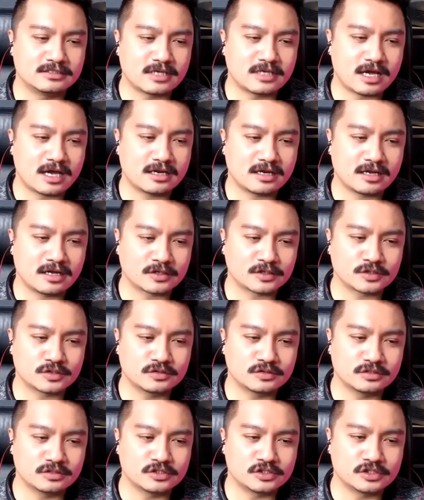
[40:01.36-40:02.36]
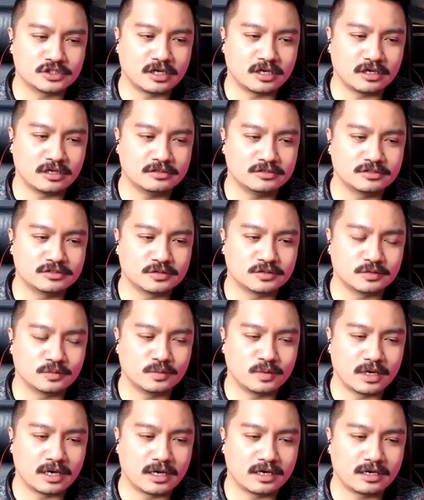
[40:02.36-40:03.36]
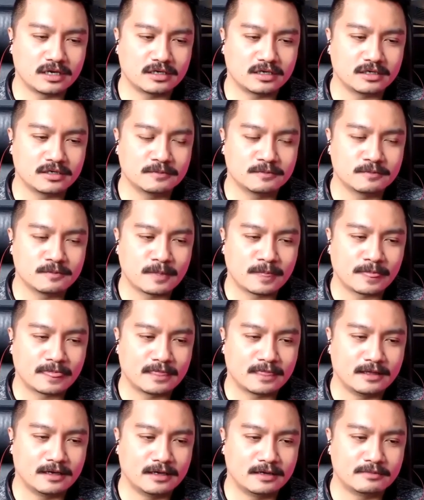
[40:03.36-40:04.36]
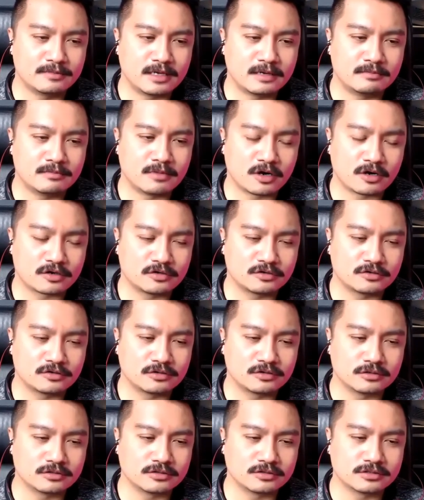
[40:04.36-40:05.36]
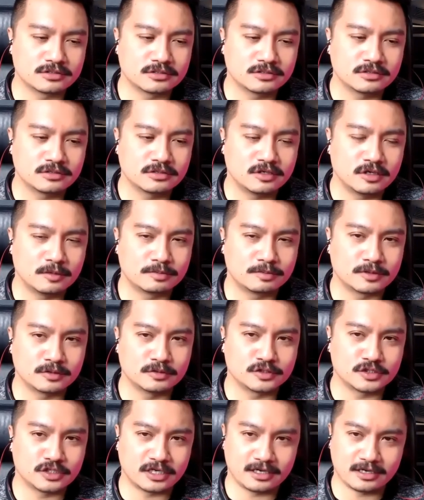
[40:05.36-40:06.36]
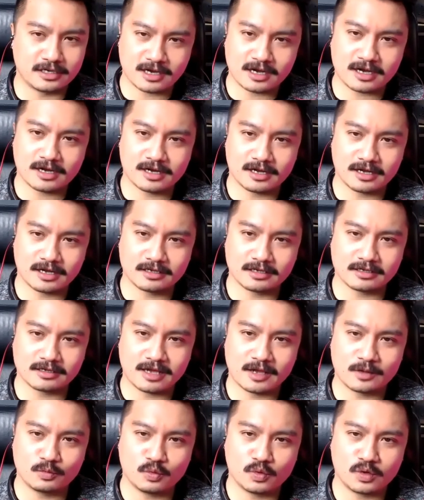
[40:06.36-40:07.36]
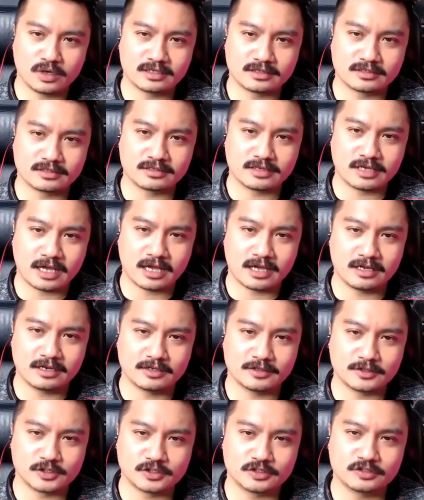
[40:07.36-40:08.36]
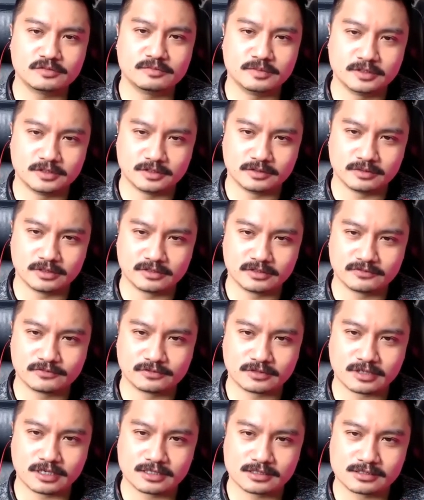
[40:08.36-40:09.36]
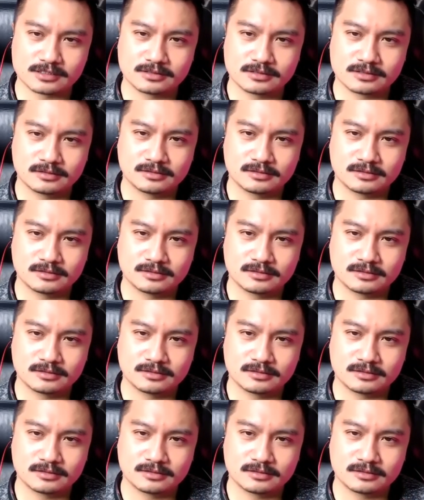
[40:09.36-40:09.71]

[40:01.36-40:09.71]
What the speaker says: that actually change the way that marketers approach AI and what it can and should be doing for us?